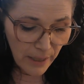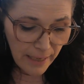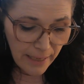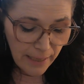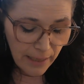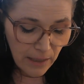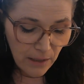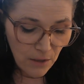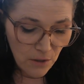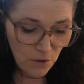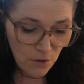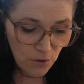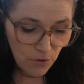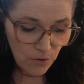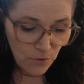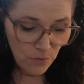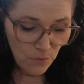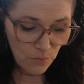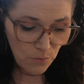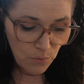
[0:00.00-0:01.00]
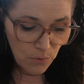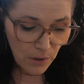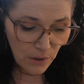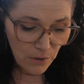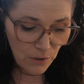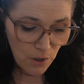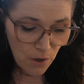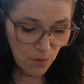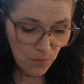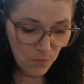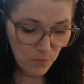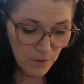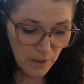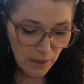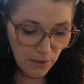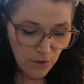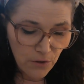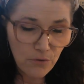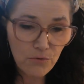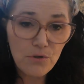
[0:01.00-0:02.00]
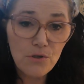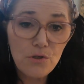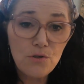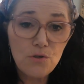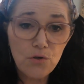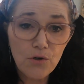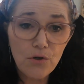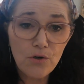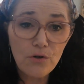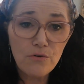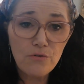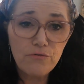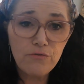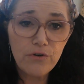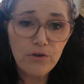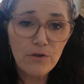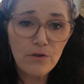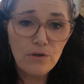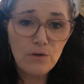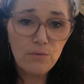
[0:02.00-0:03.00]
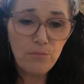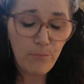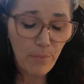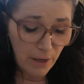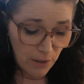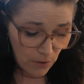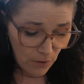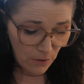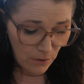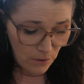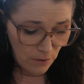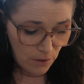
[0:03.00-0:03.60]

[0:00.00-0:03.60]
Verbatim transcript: and you know that you deserve better.